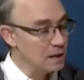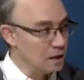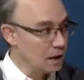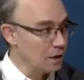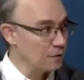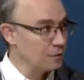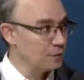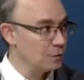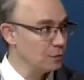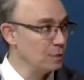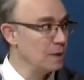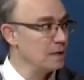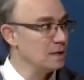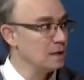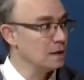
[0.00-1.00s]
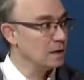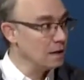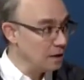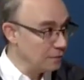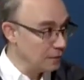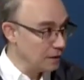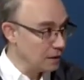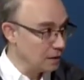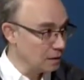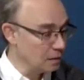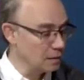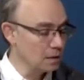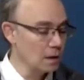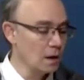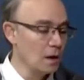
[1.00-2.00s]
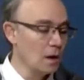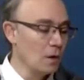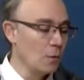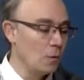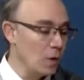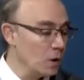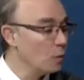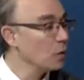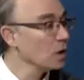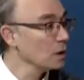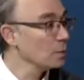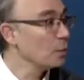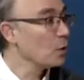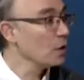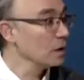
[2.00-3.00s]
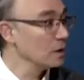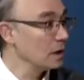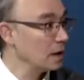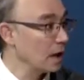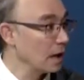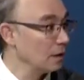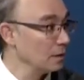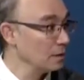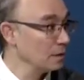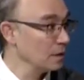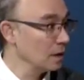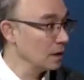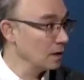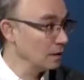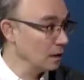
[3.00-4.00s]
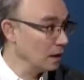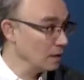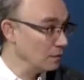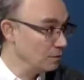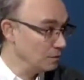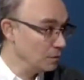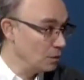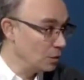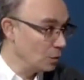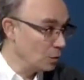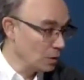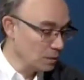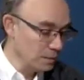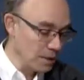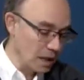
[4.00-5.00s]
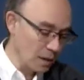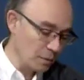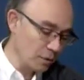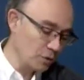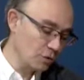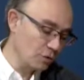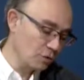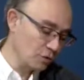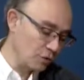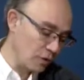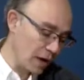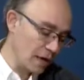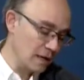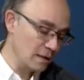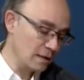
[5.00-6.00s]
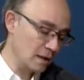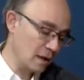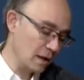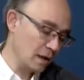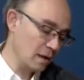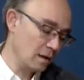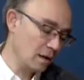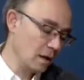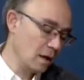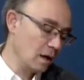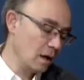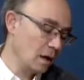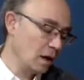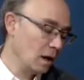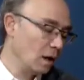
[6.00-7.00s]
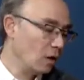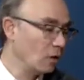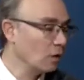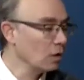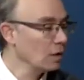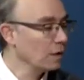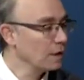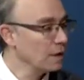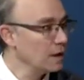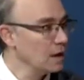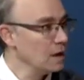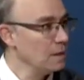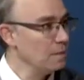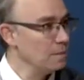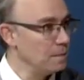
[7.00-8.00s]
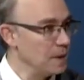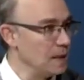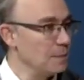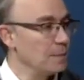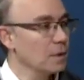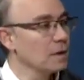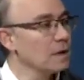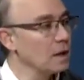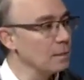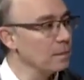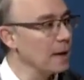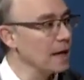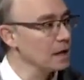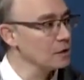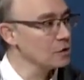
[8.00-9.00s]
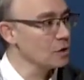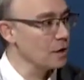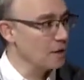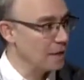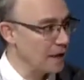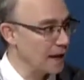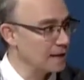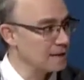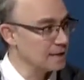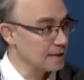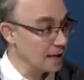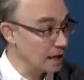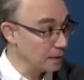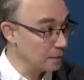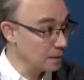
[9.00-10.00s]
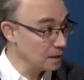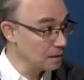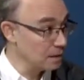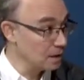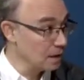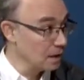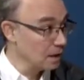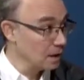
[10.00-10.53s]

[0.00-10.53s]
enough to be significant, we will point it out, and you will be able to trace then all the people that match that segment,